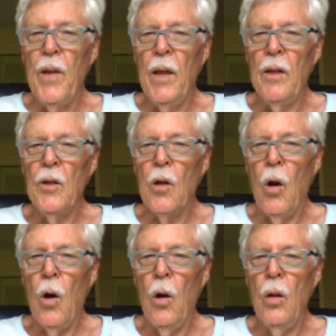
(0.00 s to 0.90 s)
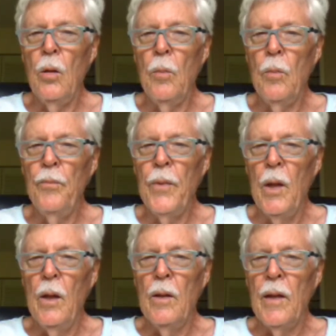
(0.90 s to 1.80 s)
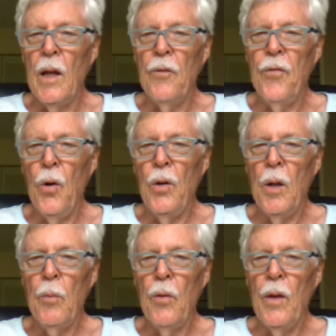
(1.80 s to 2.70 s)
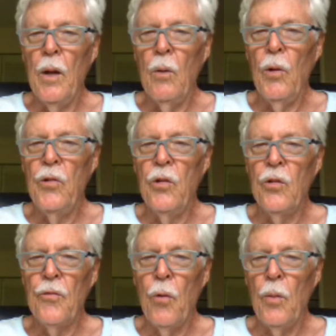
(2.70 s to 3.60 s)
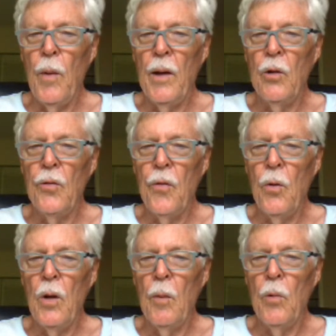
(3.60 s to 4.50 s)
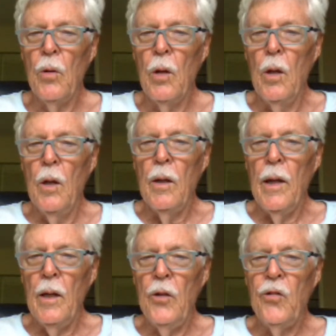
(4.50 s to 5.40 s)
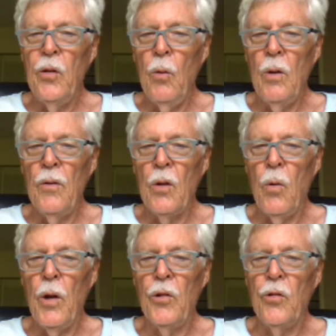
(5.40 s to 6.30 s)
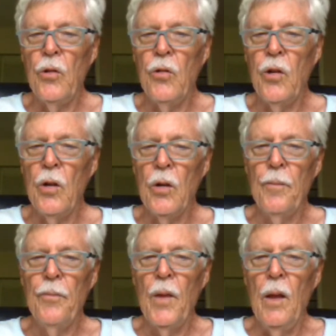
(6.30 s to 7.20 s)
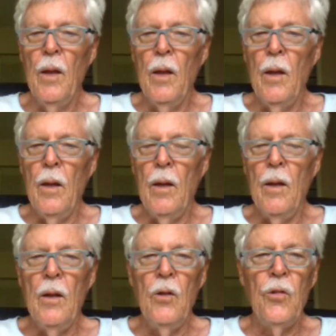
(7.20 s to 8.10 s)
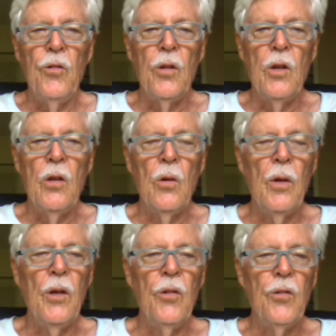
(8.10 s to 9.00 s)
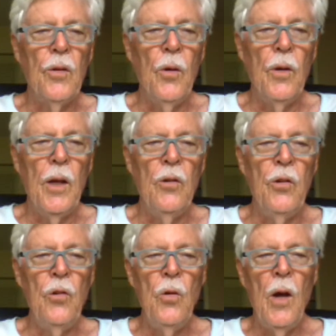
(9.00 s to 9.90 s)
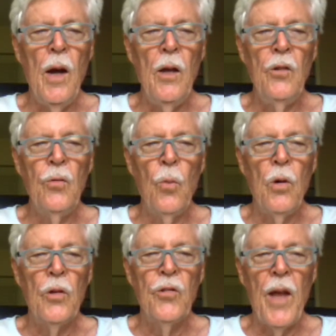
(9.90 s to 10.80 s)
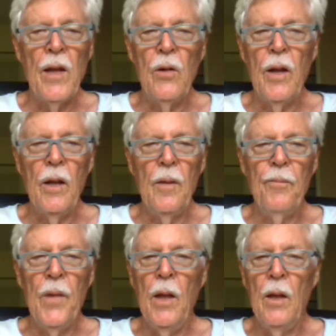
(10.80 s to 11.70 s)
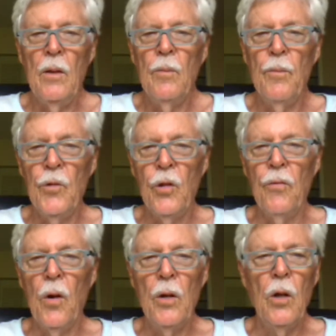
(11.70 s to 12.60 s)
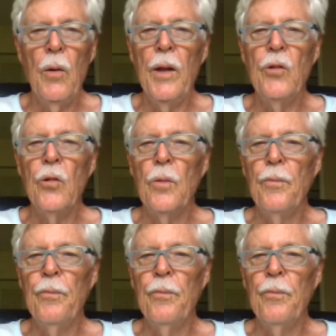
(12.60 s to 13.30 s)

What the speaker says: and to call them. And they got a phone number there, which is a Fort Myers phone number. Okay, let's see one of the questions here. And just curious. Okay, do you guys work Saturday? And so far, no answer.